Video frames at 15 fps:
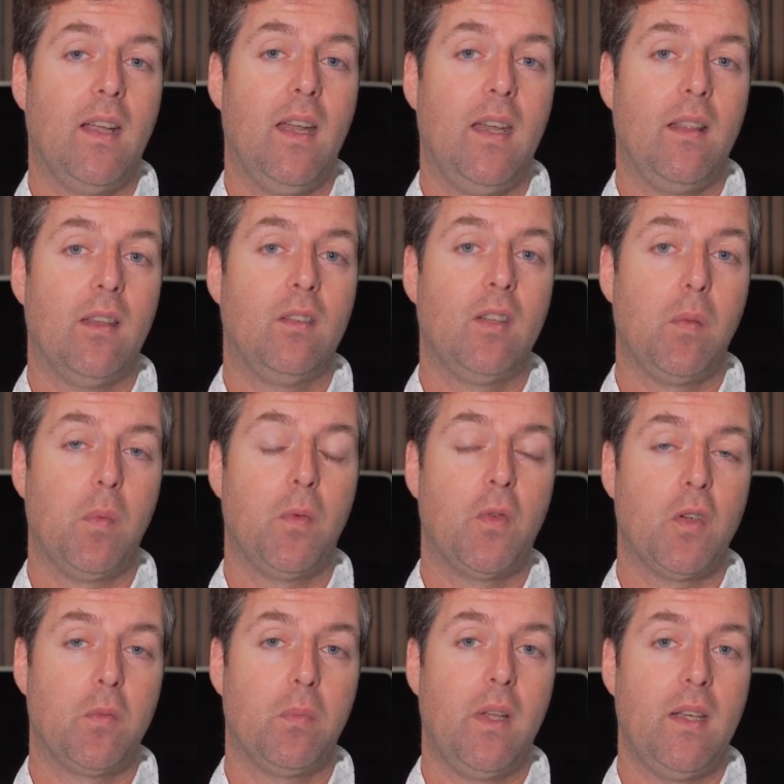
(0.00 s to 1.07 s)
getting the
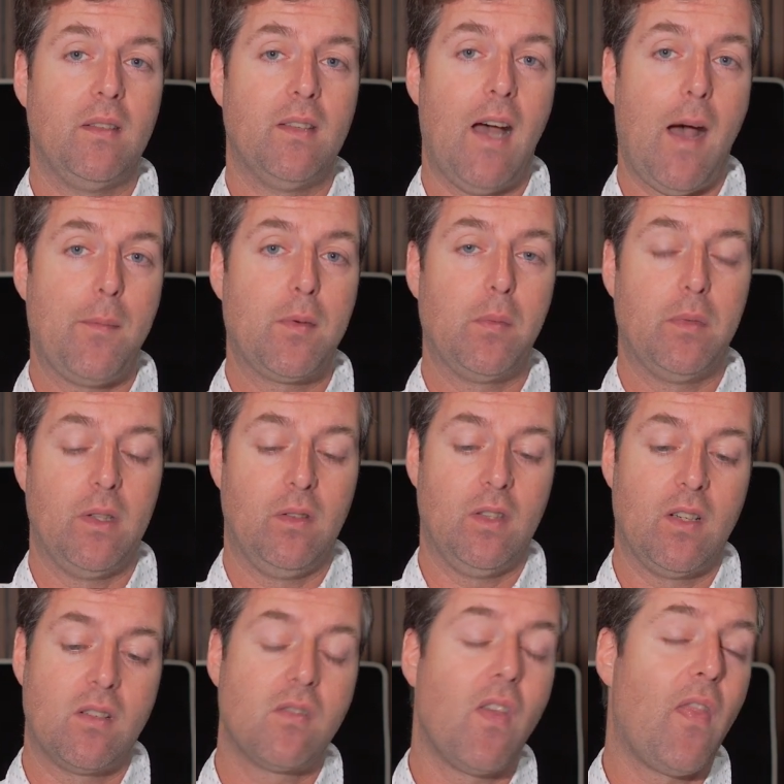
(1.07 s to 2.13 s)
subwoofers placed optimally
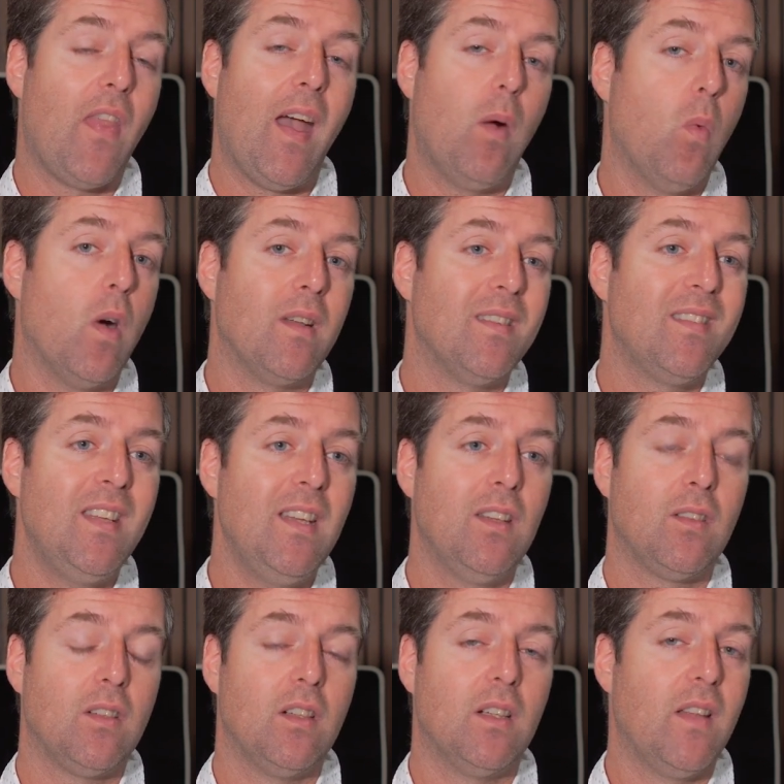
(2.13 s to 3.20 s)
such that that one seat
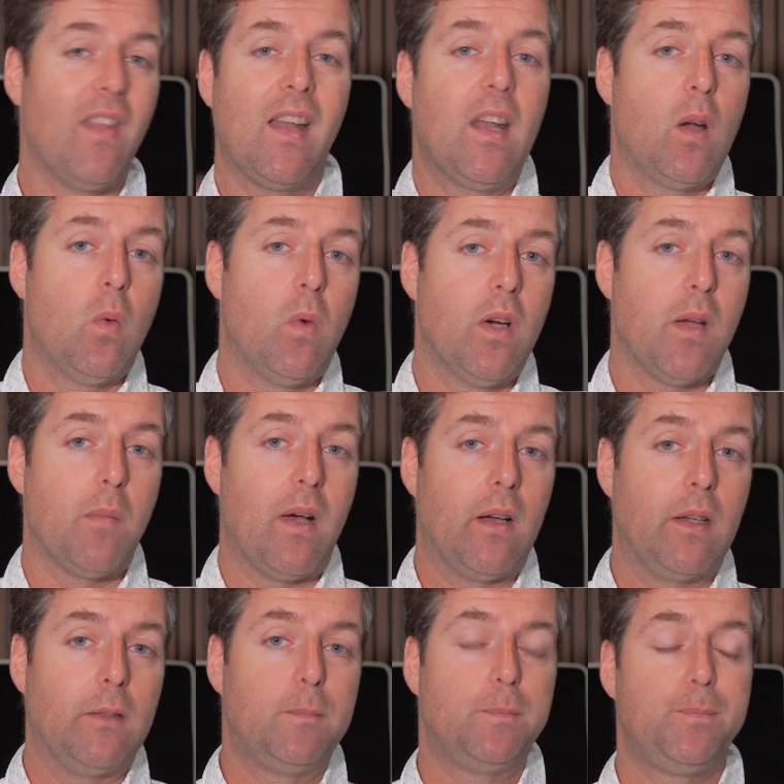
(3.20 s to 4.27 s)
is good, and then I don't worry
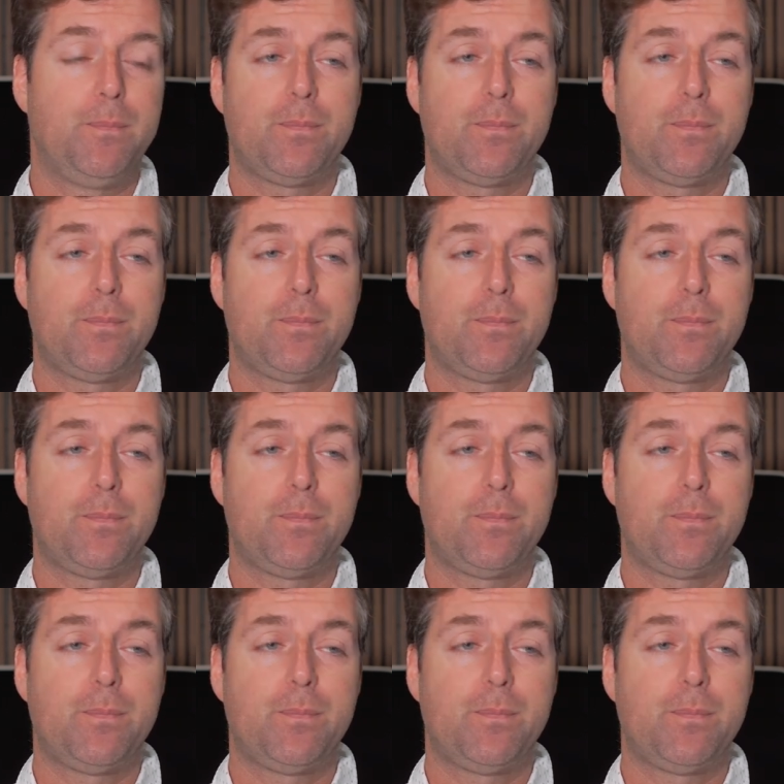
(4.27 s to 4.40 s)
about it.